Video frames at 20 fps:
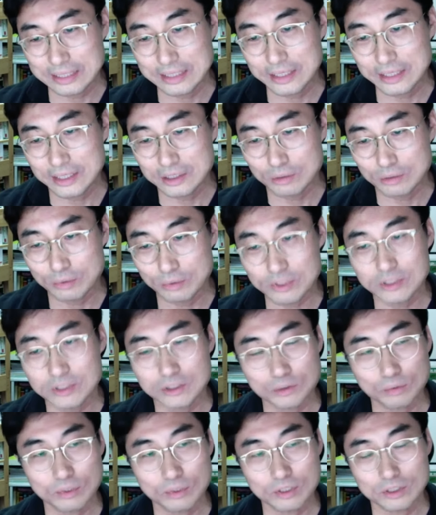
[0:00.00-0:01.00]
his recent
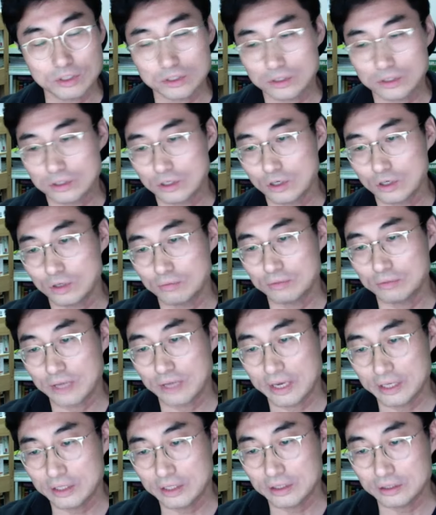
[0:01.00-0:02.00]
works of
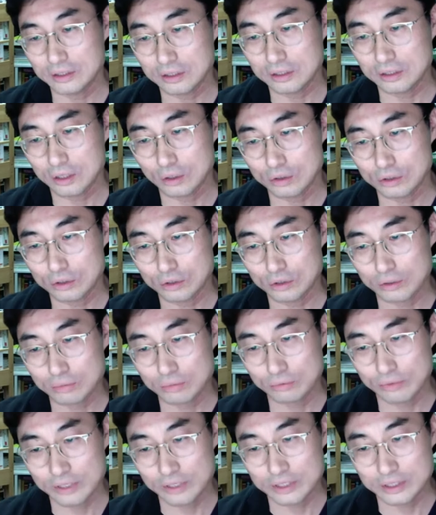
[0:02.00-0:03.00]
Hegel also
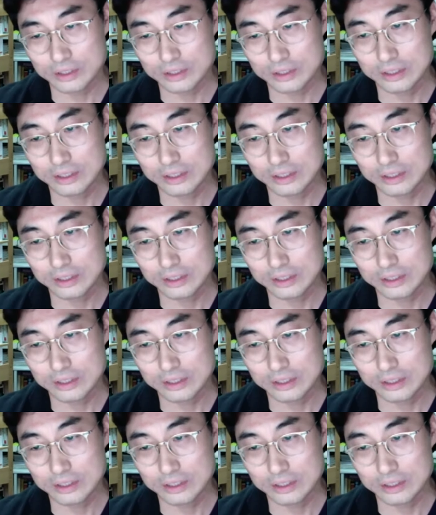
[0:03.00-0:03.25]
embrace